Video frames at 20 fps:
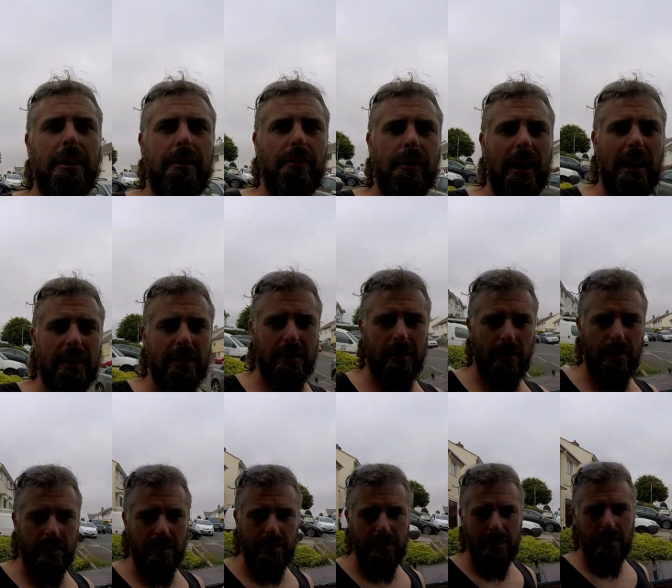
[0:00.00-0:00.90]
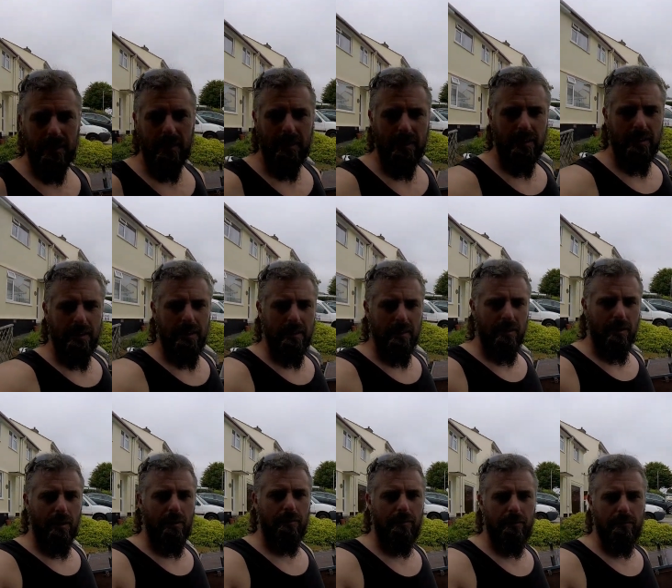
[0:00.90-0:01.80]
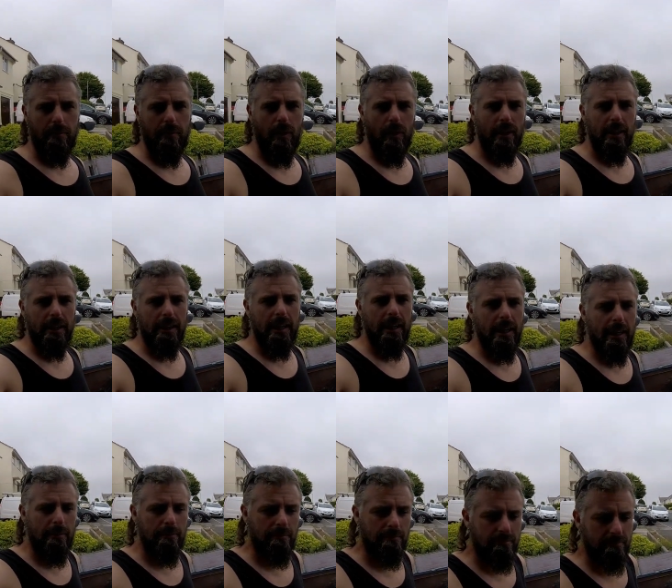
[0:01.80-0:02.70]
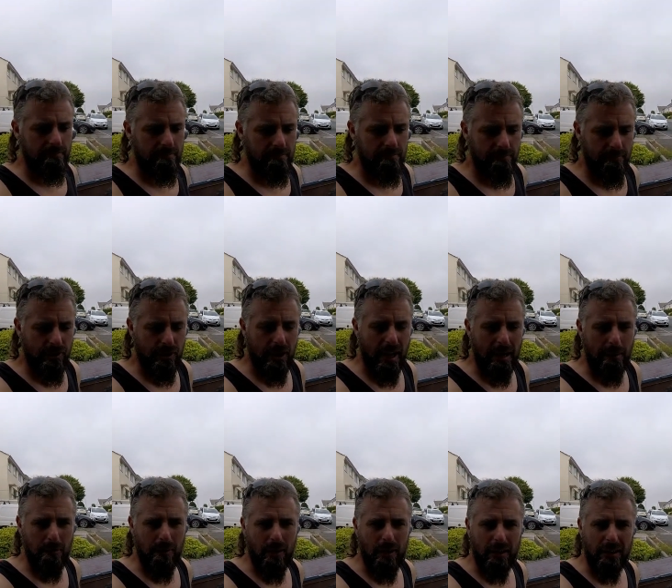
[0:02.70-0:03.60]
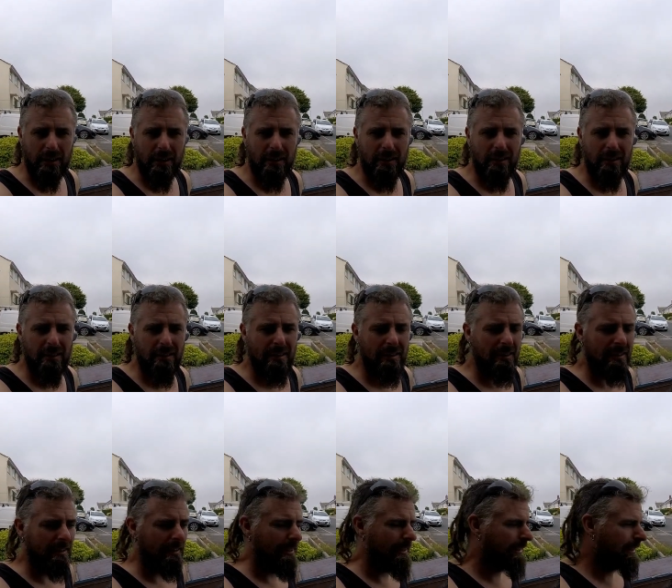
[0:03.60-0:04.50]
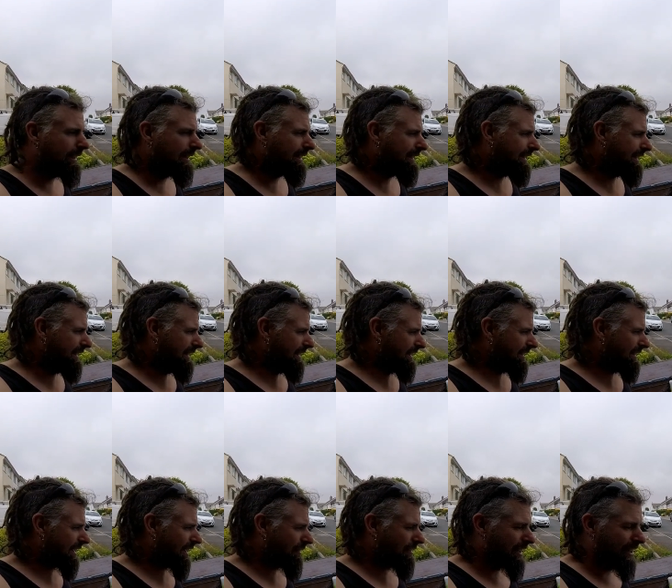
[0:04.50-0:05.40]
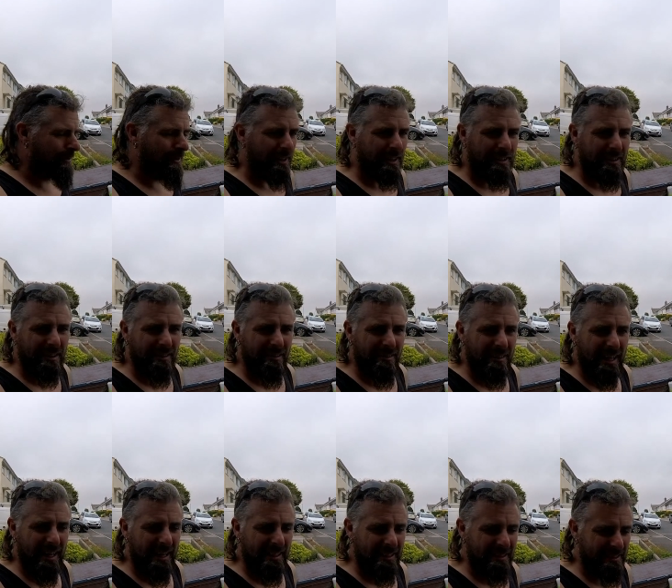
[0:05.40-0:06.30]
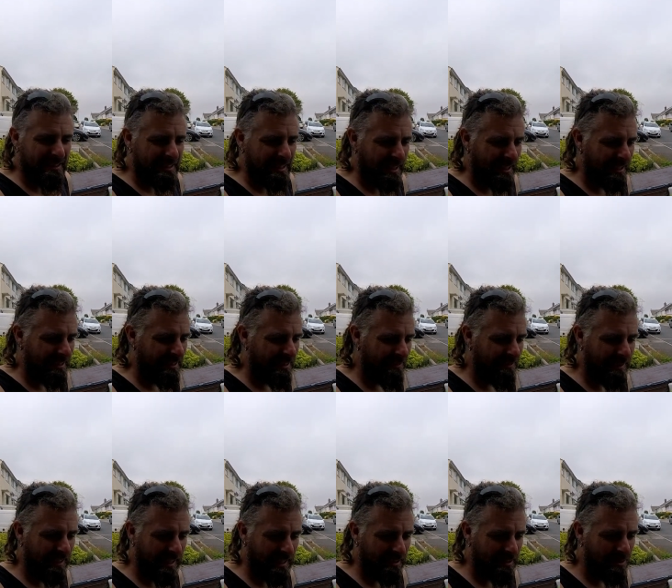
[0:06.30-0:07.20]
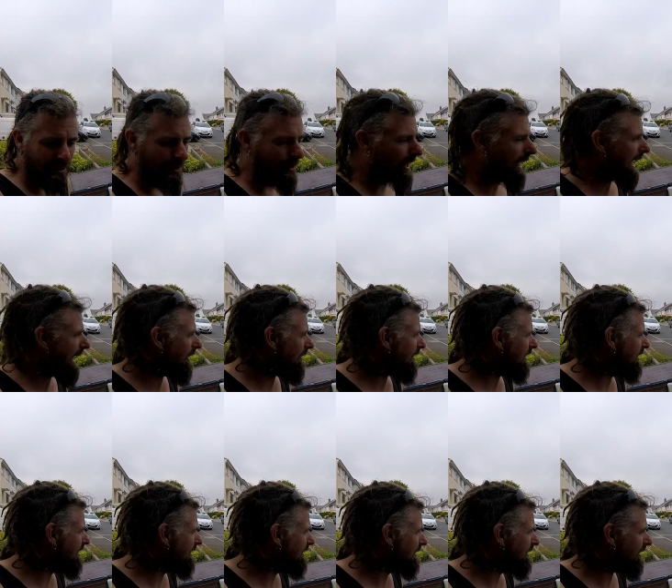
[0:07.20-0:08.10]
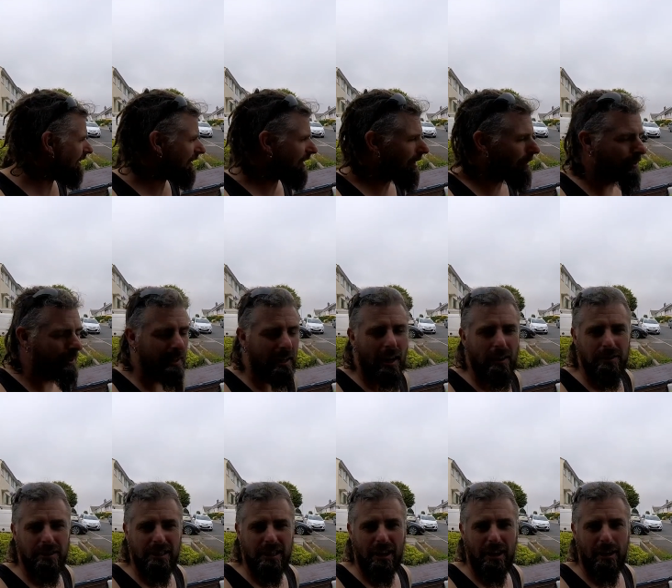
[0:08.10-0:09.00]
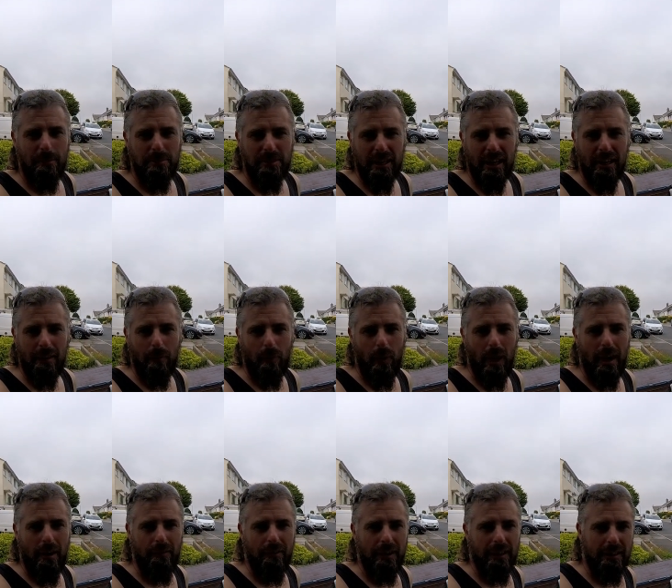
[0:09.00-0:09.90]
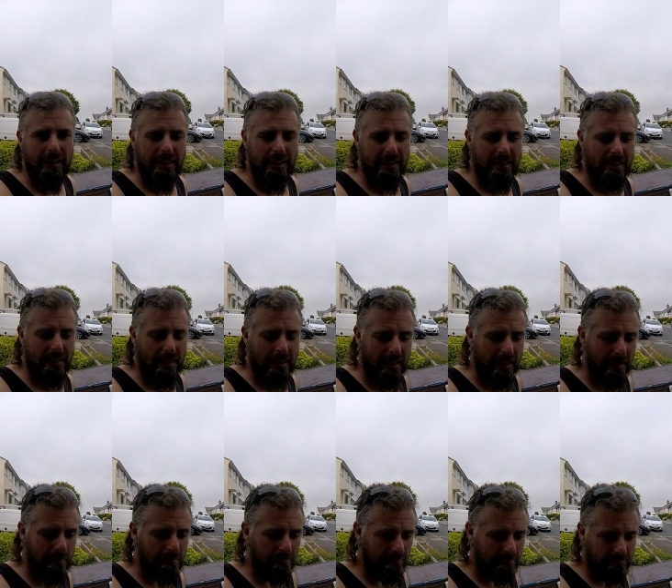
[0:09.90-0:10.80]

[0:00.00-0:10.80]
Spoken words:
flat slides off of my drag bike. I don't really want to do that because if you get caught out, I don't want those carbs getting wet really. If